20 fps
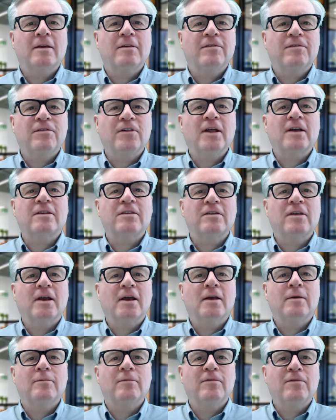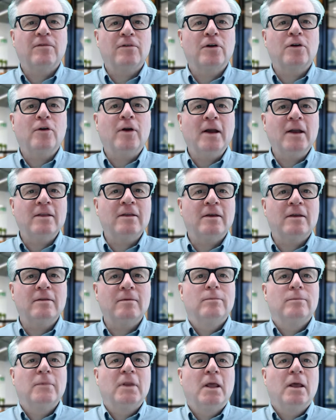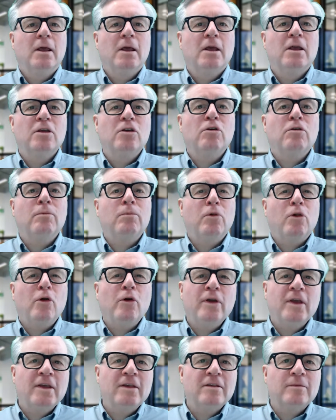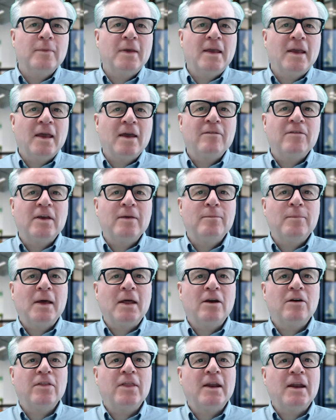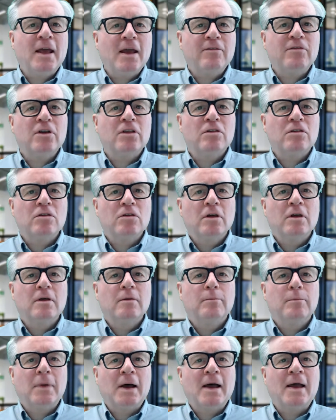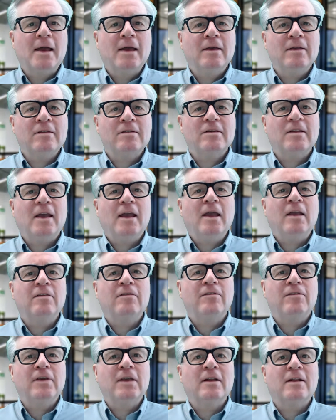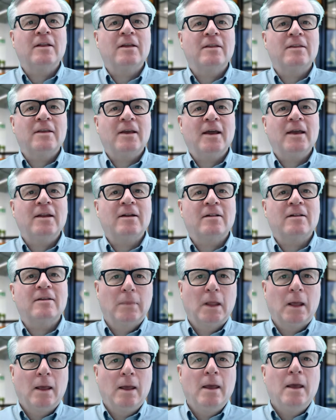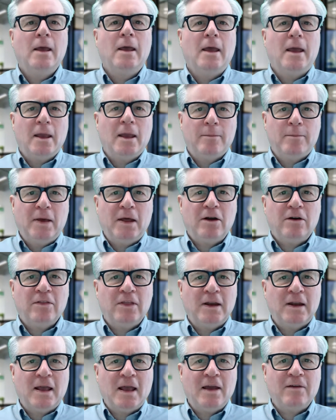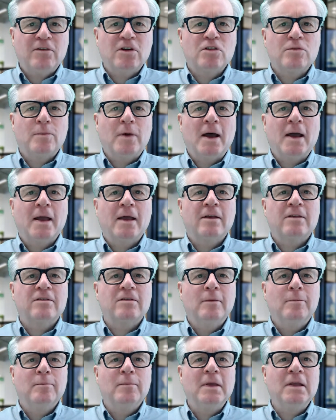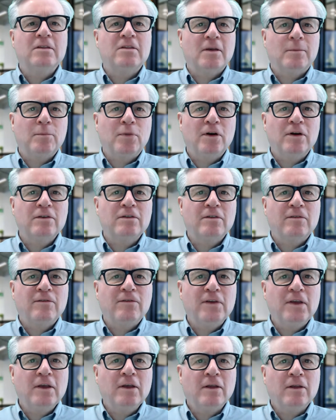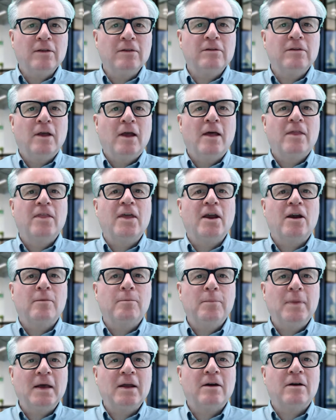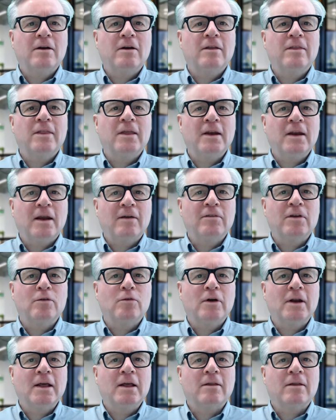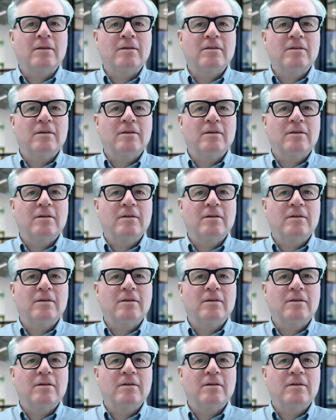Flextime for granted. Your employees may have a better than average bias and feel entitled. A better than average bias means a person feels they are better than everyone else.